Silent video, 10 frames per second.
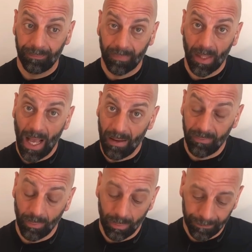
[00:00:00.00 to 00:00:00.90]

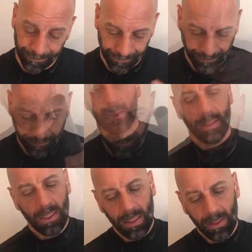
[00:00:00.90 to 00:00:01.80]
helpful.
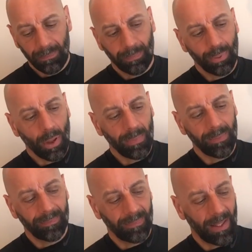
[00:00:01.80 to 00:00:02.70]
The
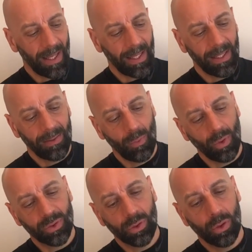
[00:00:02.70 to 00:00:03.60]
problem
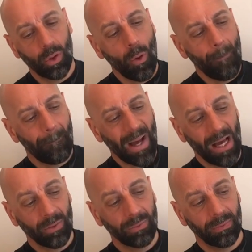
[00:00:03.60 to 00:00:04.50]
was
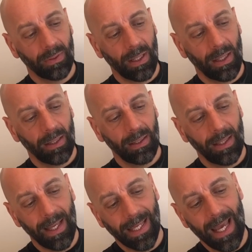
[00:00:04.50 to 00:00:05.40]
compound
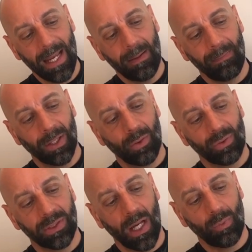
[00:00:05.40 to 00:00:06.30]
again
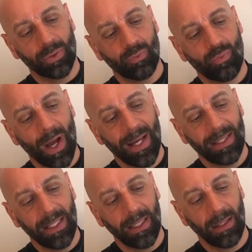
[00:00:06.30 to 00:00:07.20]
because I was
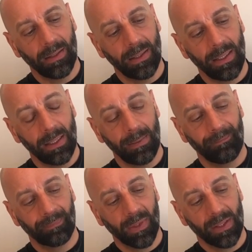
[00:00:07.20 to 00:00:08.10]
riding the
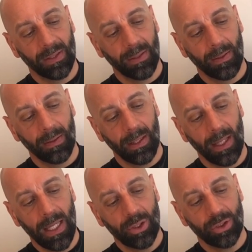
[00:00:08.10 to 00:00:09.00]

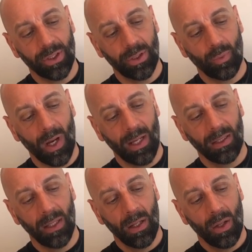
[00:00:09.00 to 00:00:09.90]

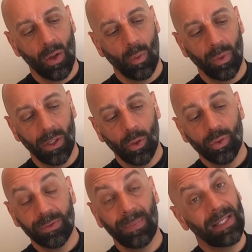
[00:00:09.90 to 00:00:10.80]
H31 with no
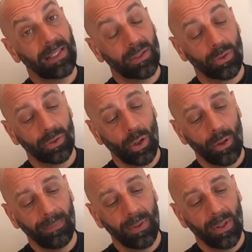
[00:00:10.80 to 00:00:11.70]
spacers on
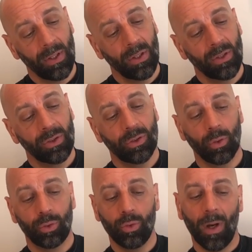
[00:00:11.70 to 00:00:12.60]
top, so
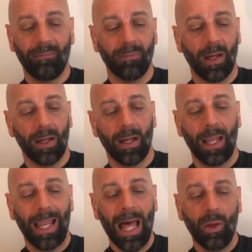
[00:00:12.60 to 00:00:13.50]
to
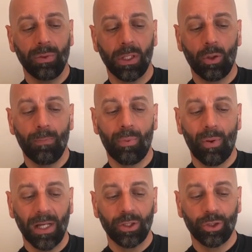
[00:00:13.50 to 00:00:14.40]
allow the
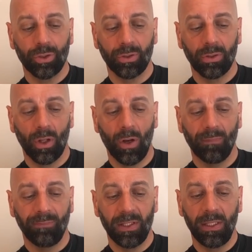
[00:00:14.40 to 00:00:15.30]
compression
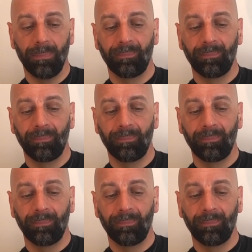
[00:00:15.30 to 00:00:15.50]
of the